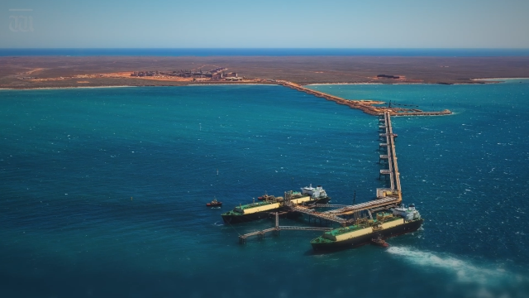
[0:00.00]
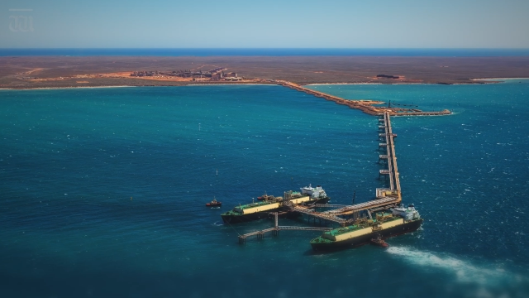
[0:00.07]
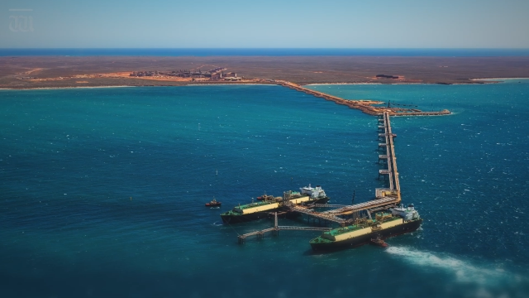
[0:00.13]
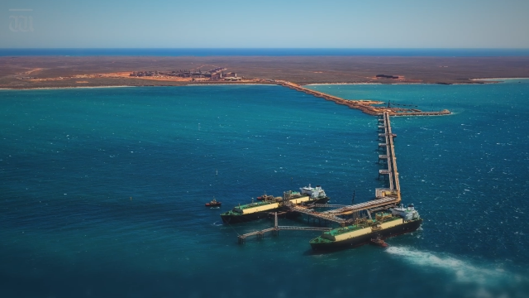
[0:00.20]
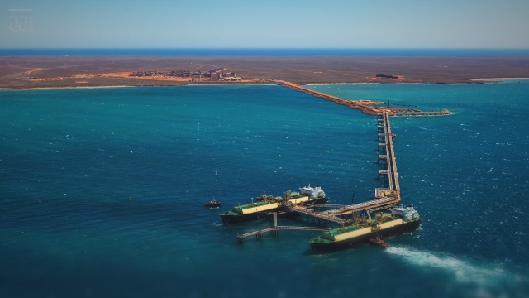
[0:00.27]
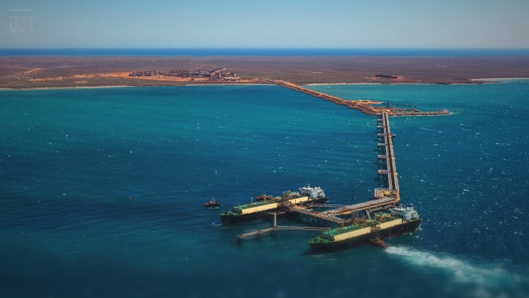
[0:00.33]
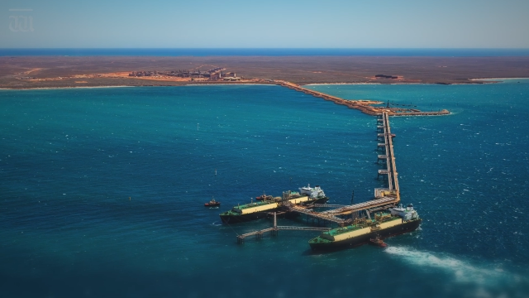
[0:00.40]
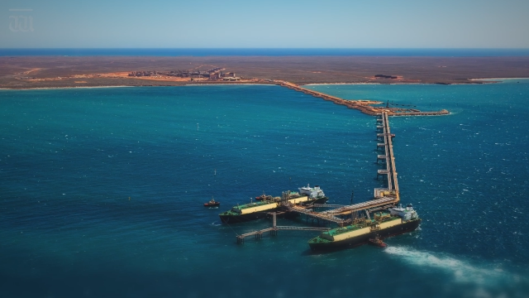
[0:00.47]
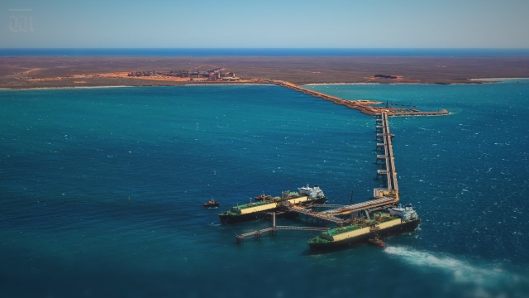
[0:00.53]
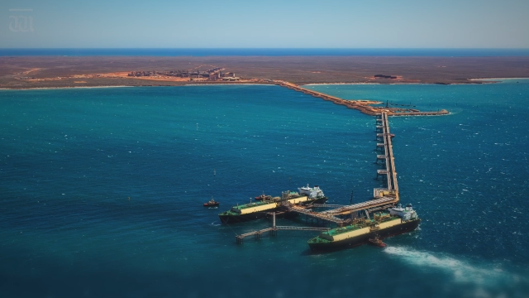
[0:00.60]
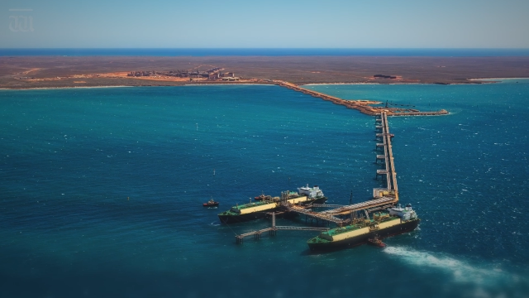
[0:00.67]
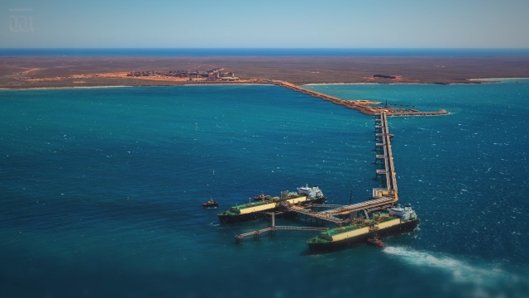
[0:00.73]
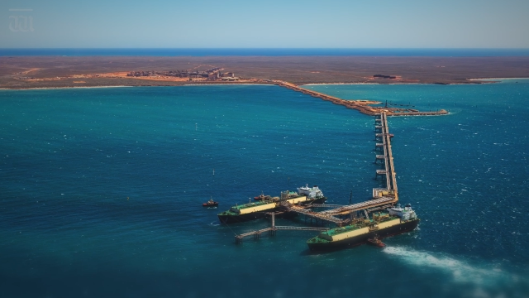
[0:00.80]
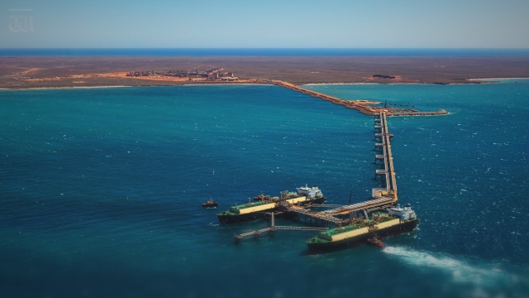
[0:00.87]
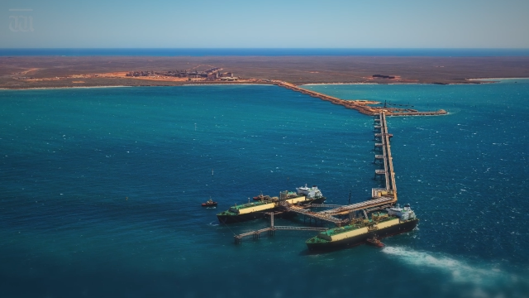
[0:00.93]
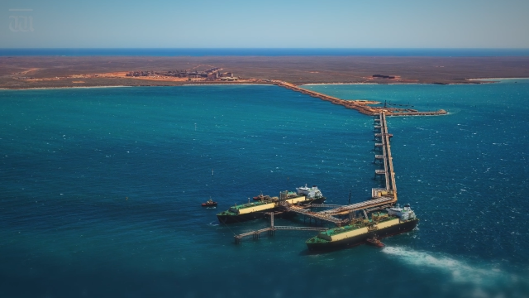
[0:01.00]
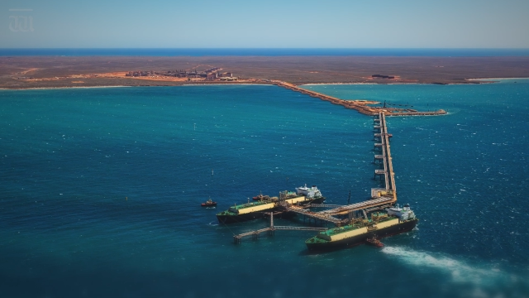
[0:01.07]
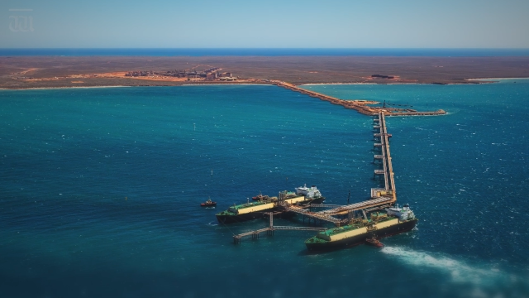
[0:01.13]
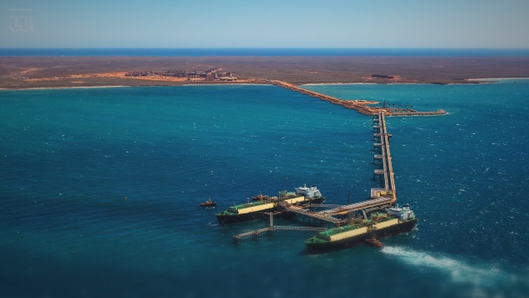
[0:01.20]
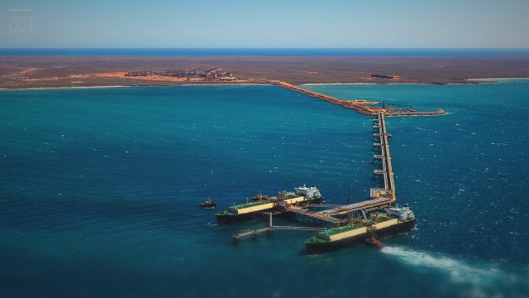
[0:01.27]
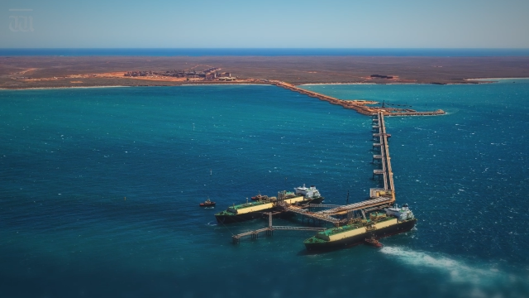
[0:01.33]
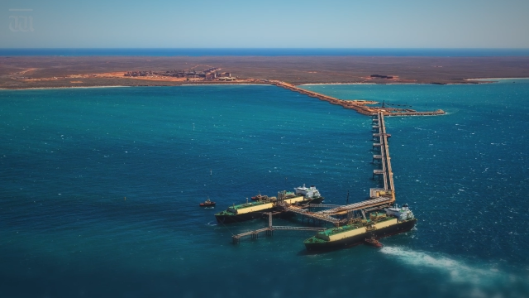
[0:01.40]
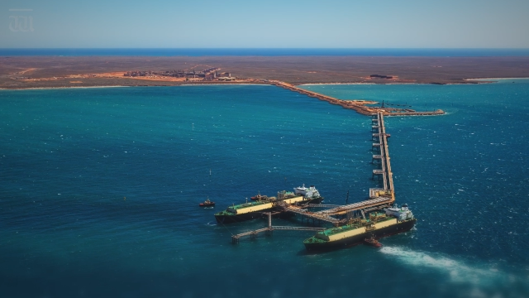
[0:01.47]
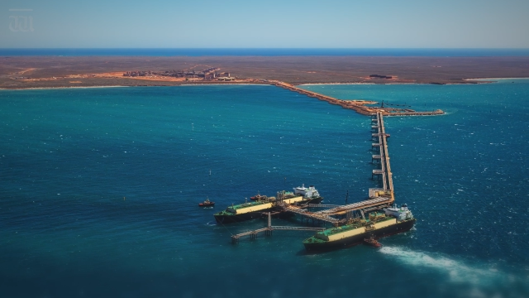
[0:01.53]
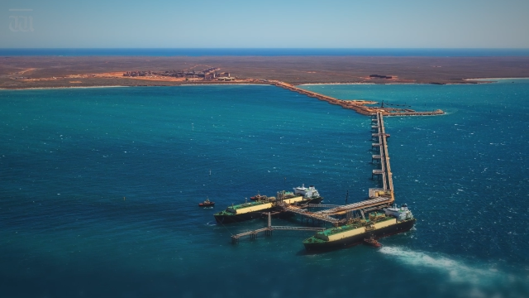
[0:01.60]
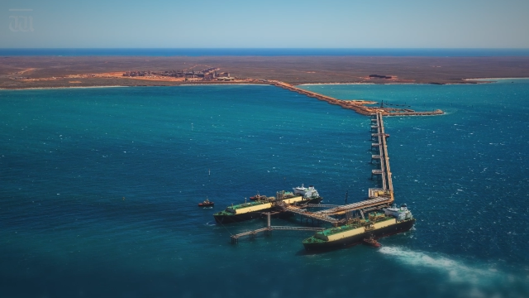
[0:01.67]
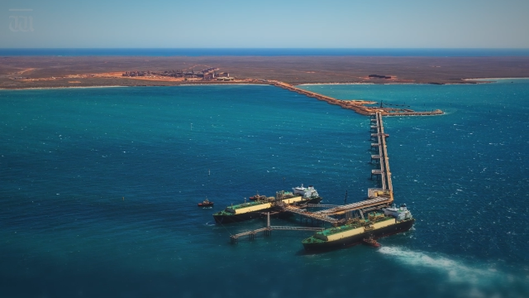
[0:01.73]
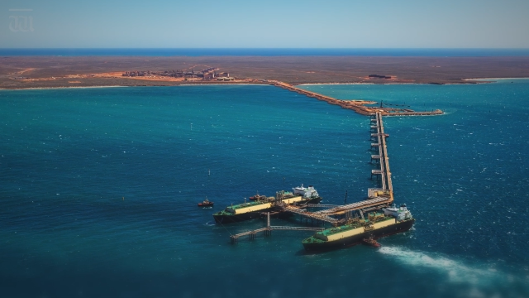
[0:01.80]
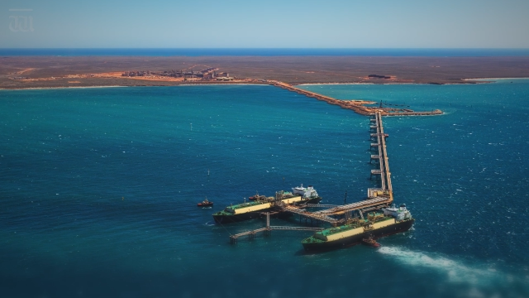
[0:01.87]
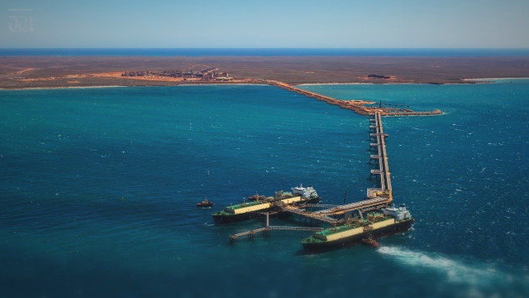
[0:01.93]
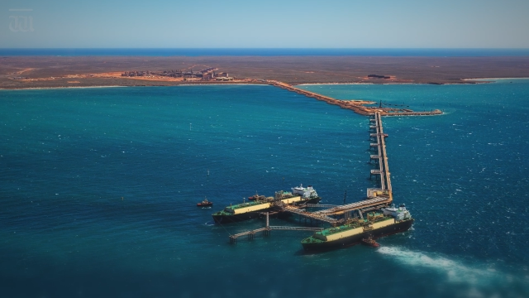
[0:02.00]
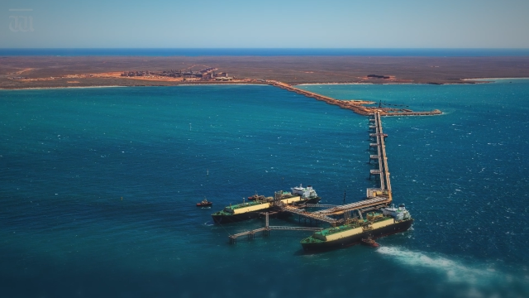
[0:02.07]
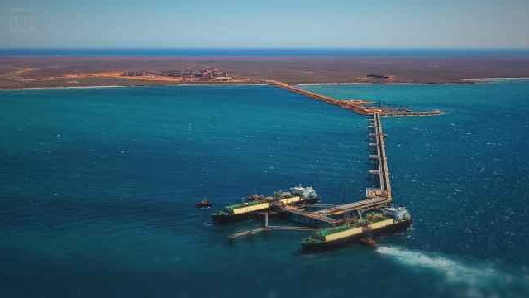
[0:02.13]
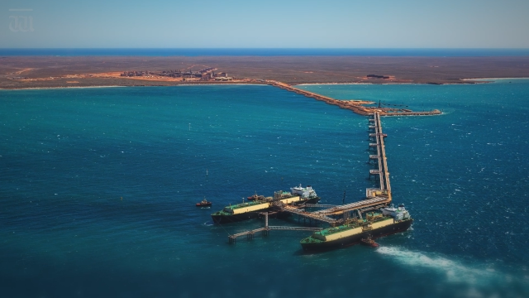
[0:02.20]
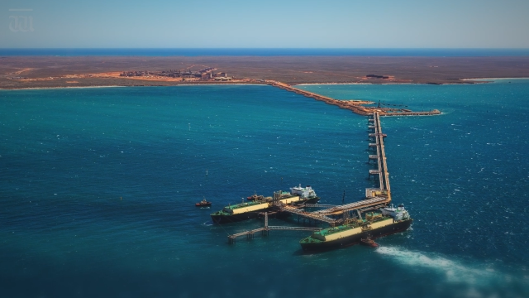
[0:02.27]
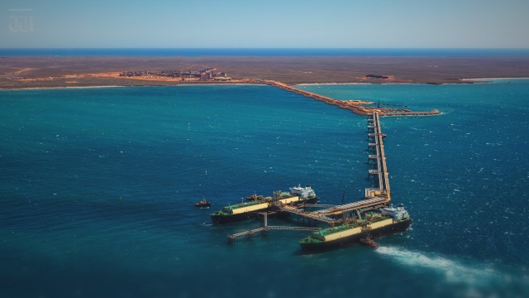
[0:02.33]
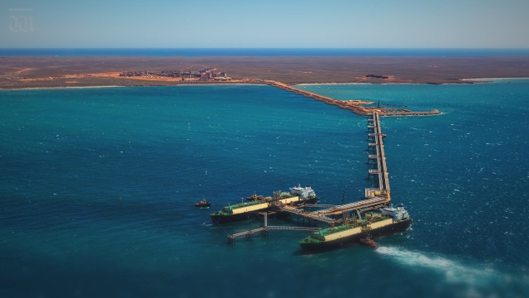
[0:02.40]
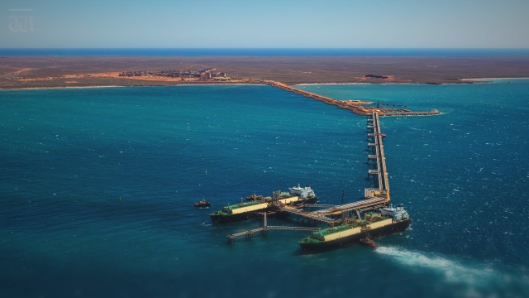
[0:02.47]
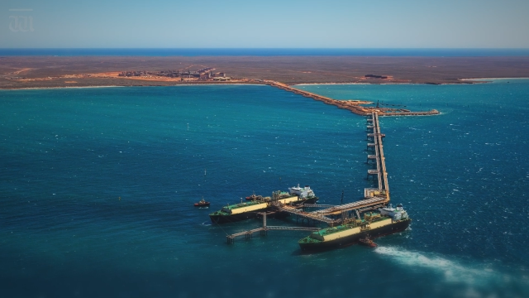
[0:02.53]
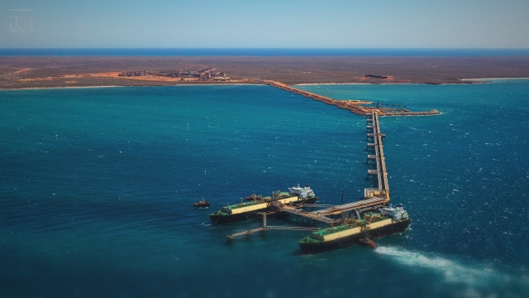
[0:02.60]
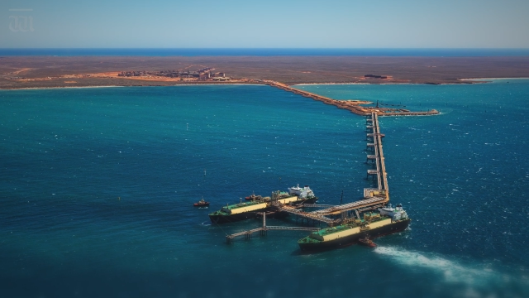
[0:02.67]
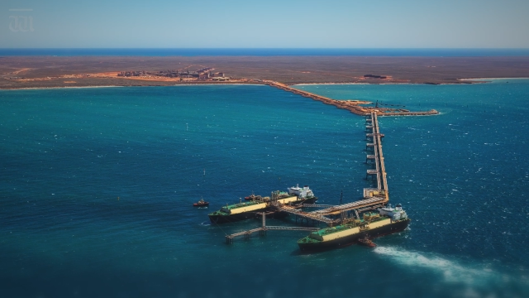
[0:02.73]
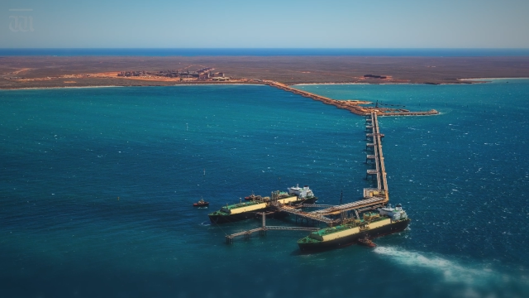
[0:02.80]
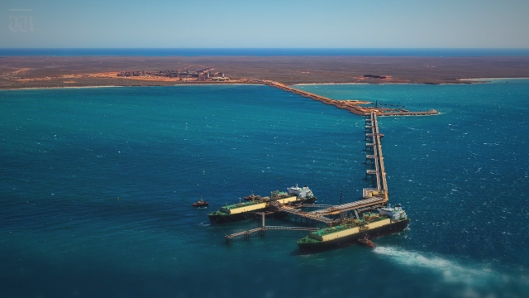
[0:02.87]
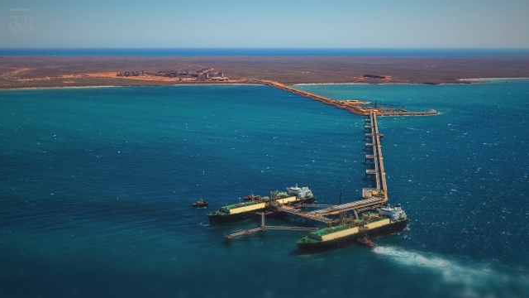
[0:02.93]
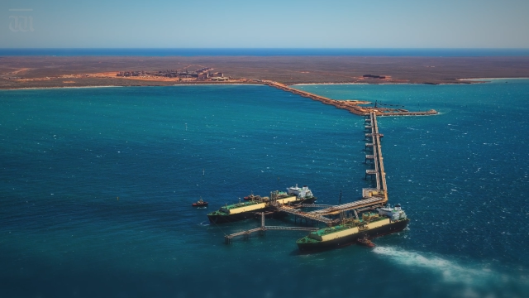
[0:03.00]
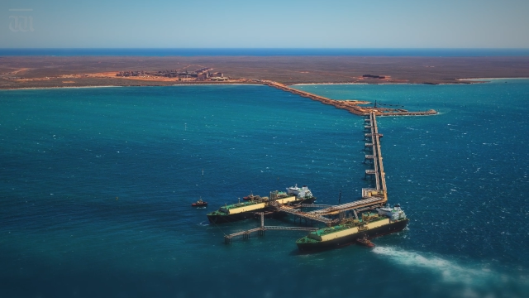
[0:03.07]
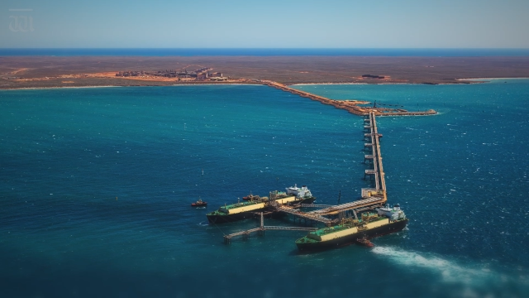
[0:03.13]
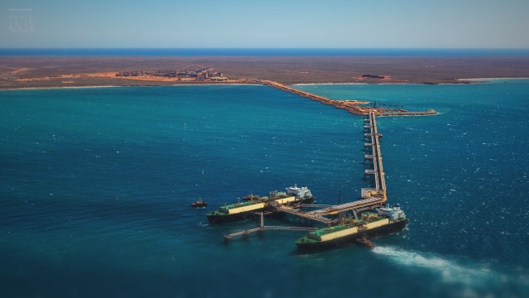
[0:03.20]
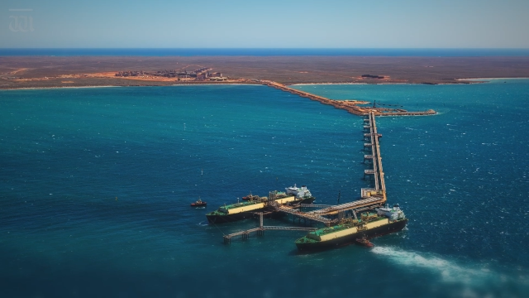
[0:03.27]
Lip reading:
[unreadable: no face in view]